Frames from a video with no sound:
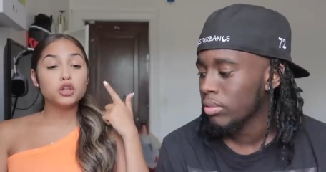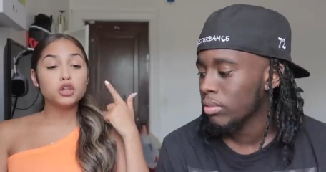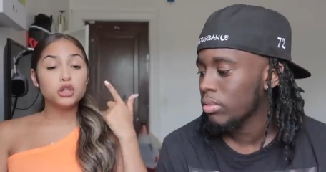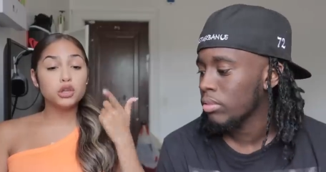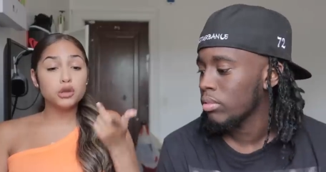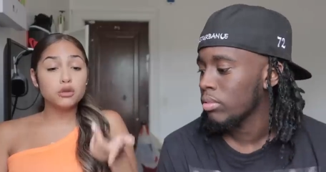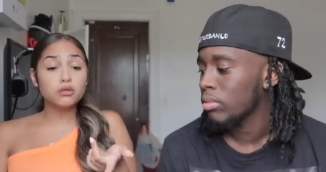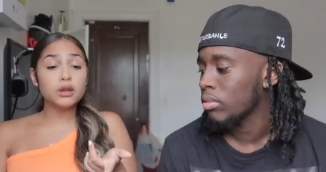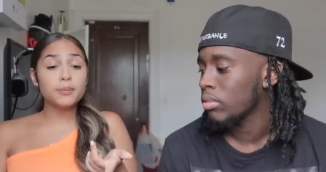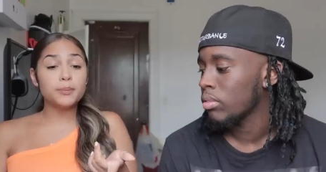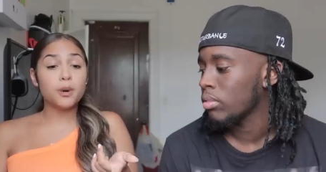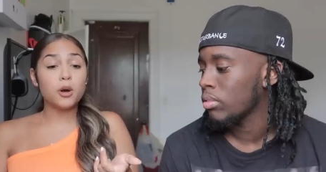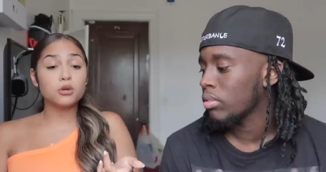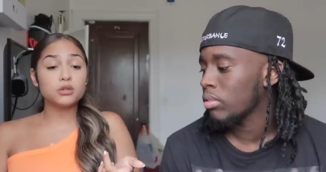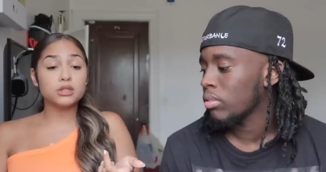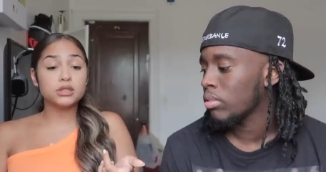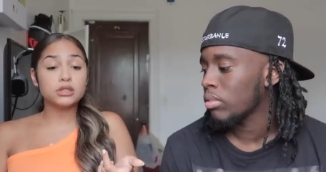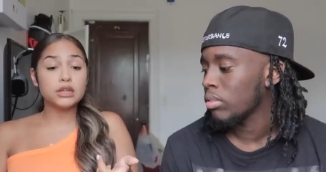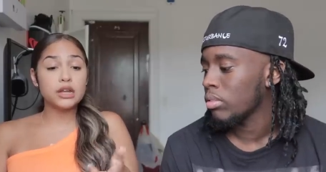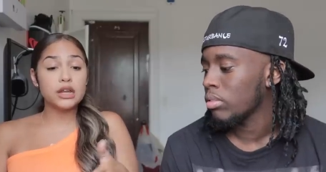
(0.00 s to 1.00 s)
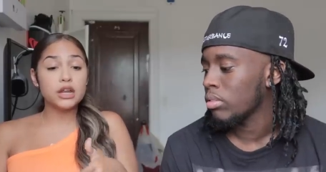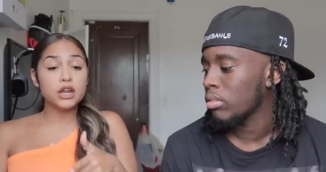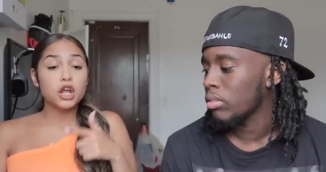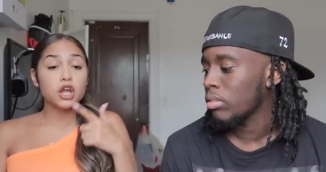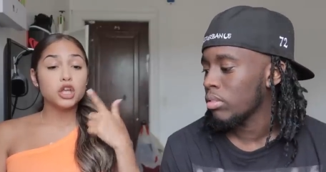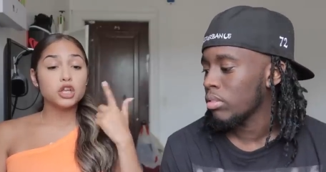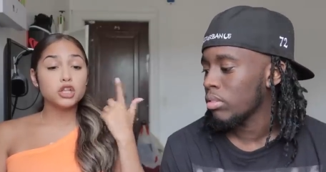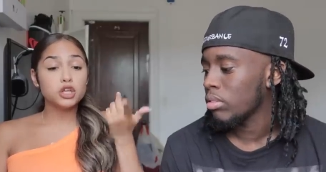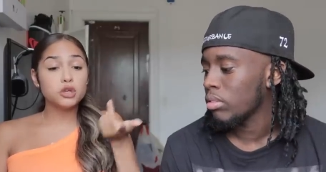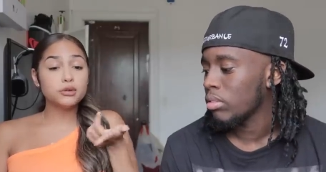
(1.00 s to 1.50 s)
Speaker 1: You reposted it.
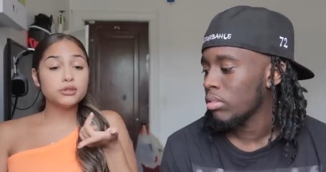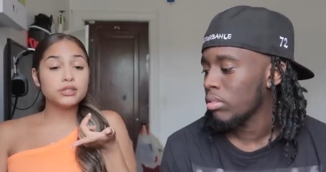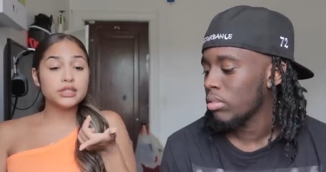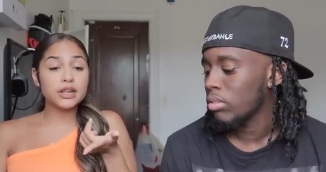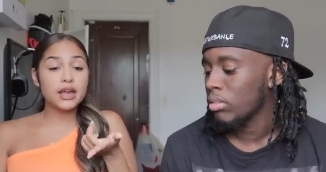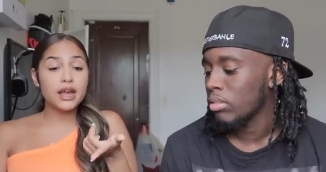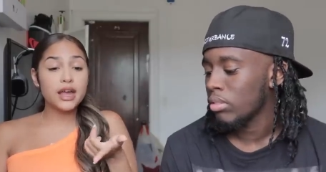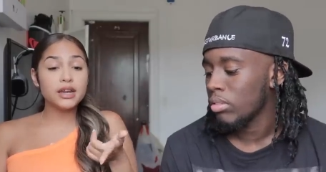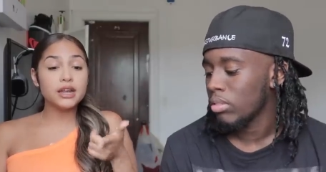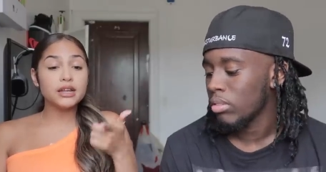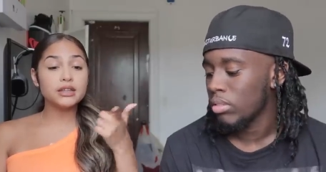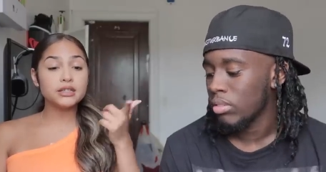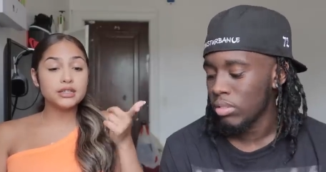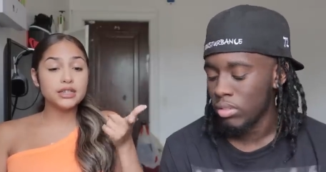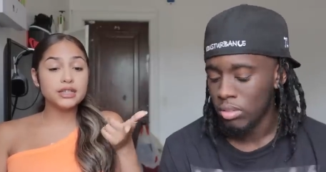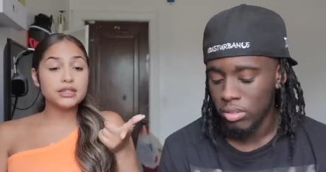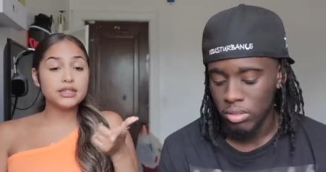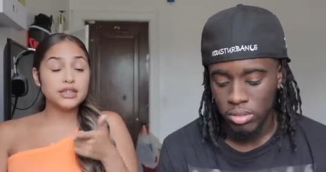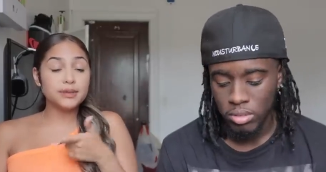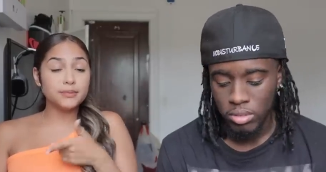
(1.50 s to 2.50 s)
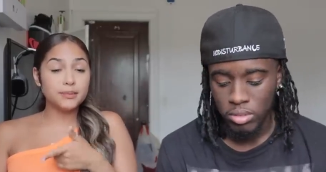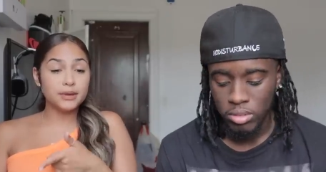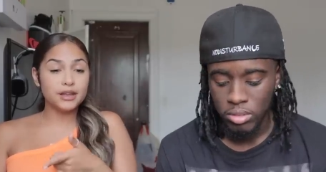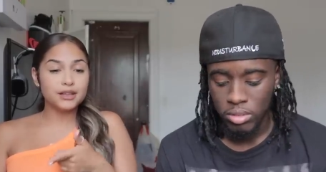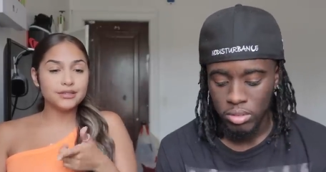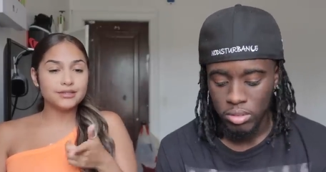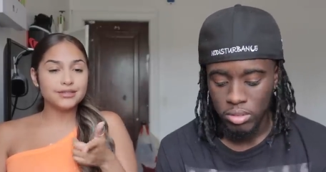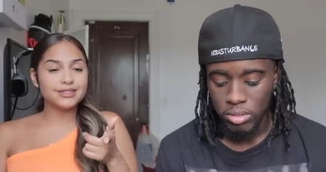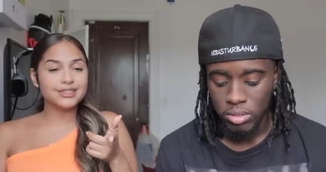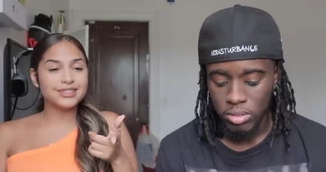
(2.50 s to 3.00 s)
You said
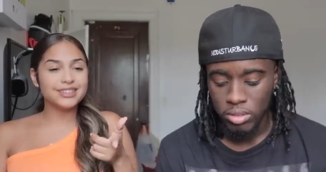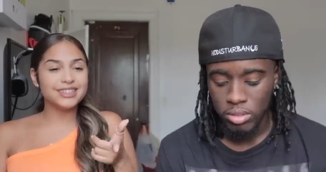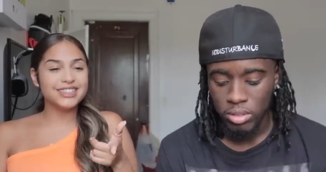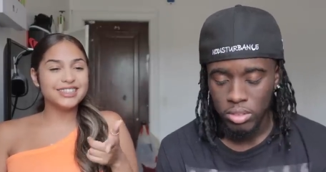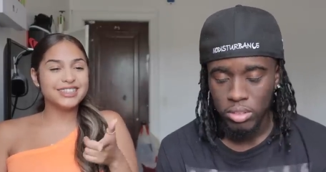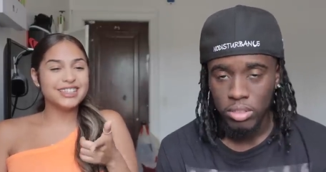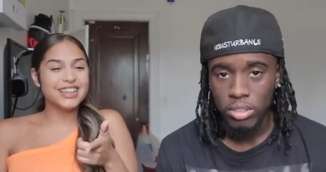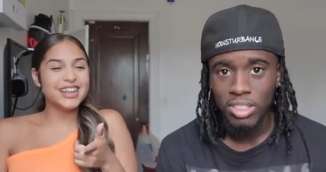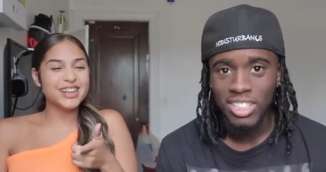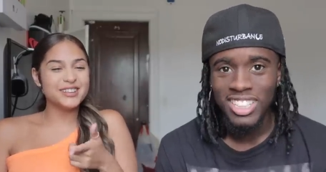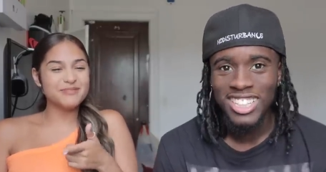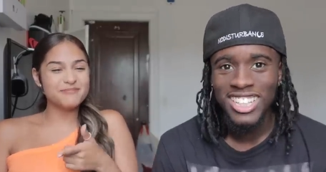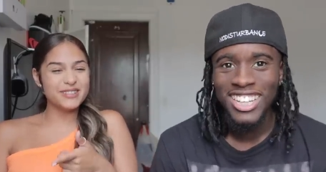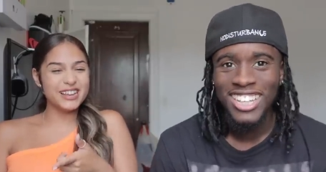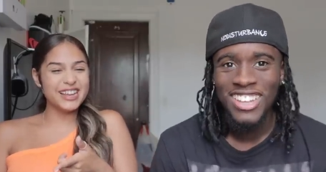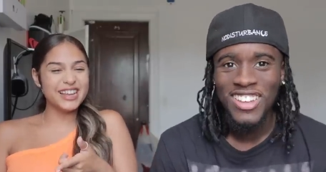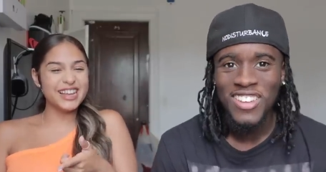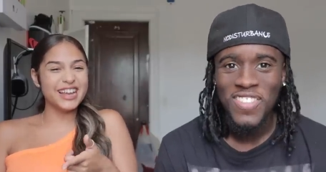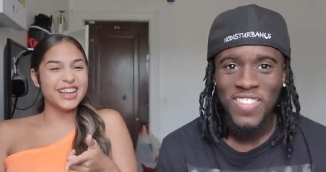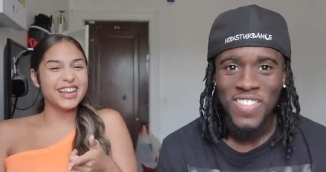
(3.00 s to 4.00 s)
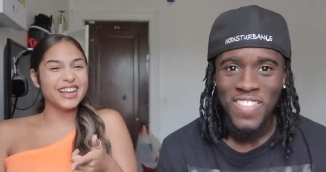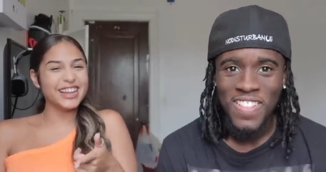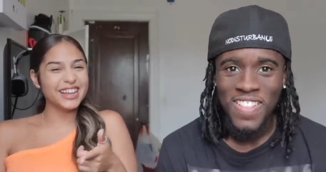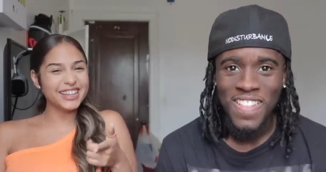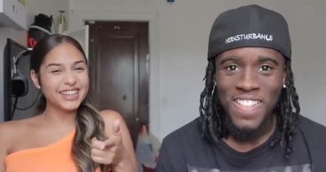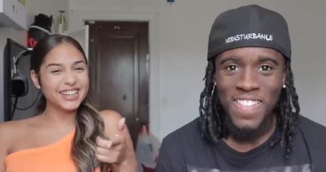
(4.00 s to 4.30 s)
DDB DDB